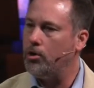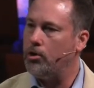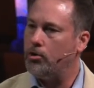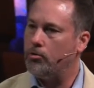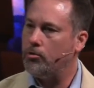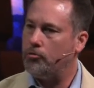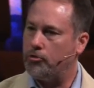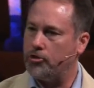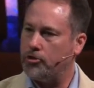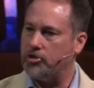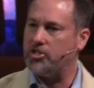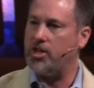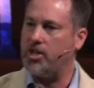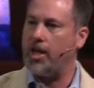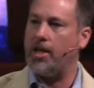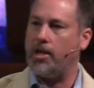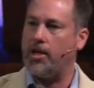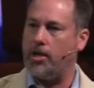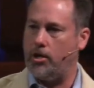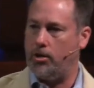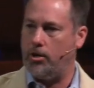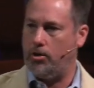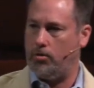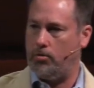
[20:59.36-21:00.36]

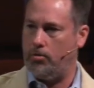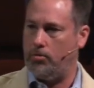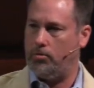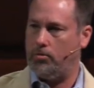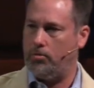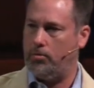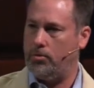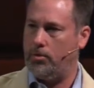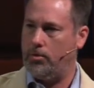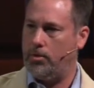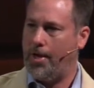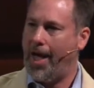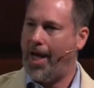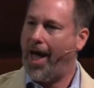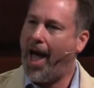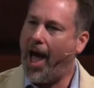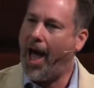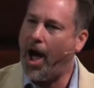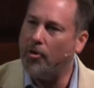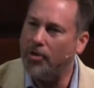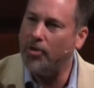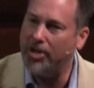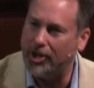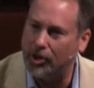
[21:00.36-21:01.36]
forsake you.
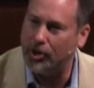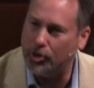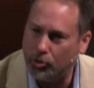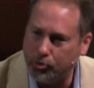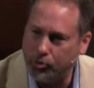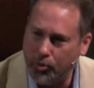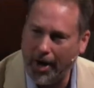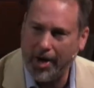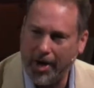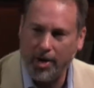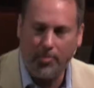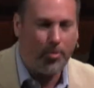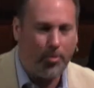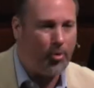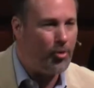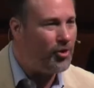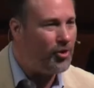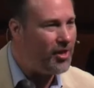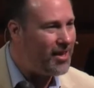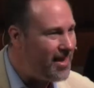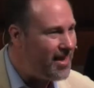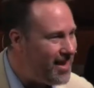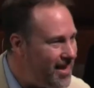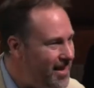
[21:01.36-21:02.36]
How incredible
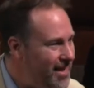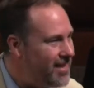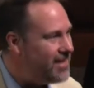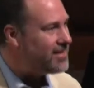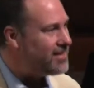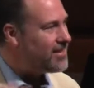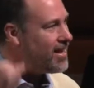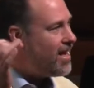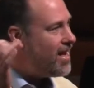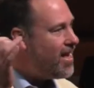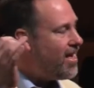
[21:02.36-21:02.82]
is